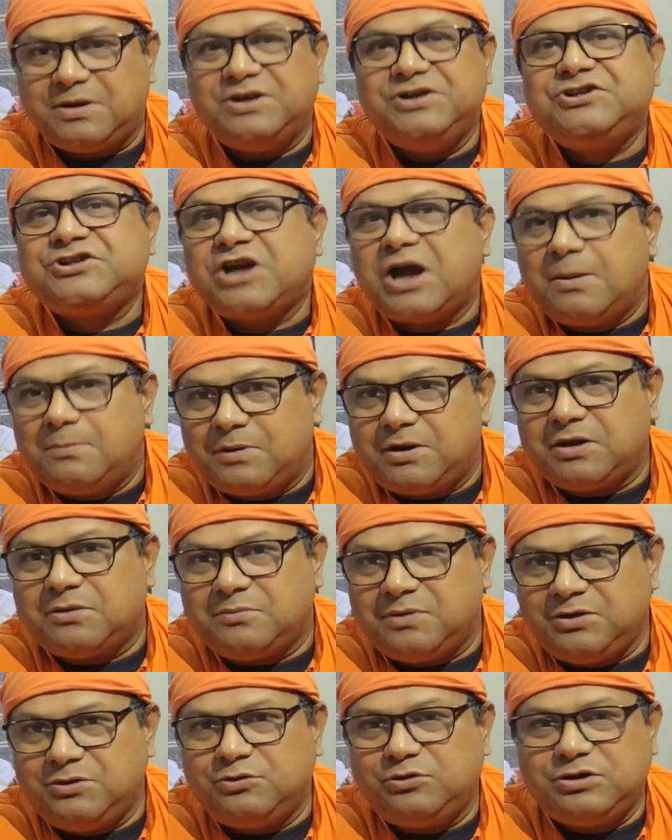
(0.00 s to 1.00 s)
nishkam
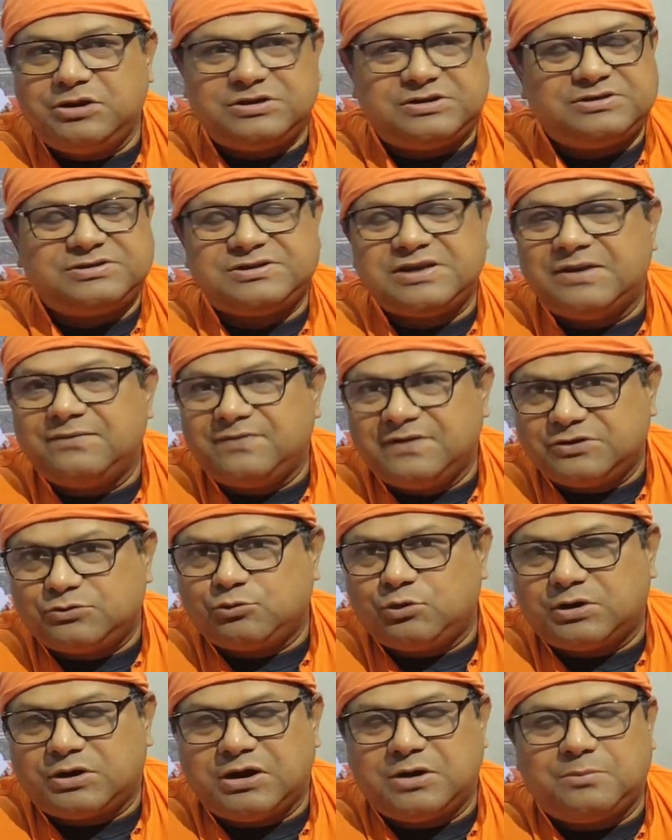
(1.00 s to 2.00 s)
karma, the selfless
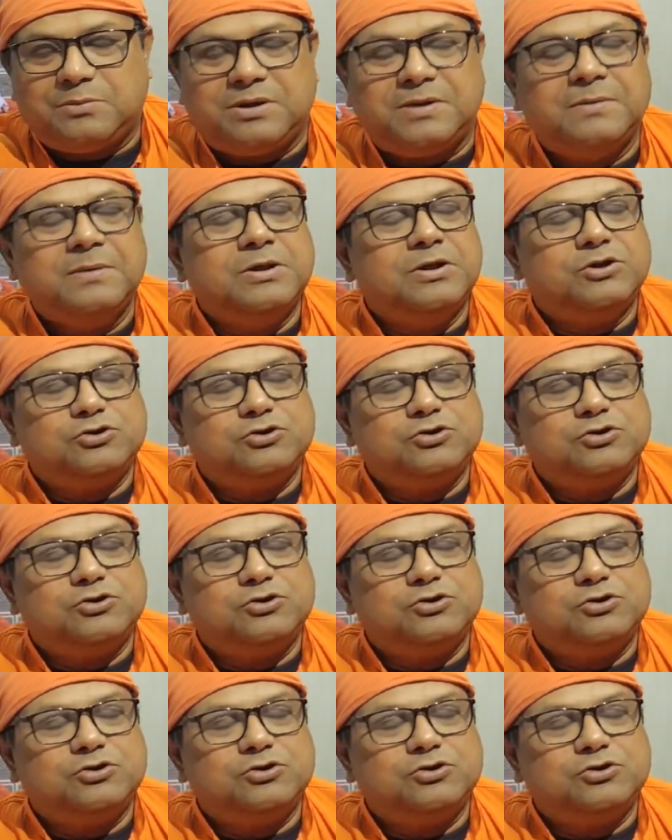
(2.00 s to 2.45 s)
work karma.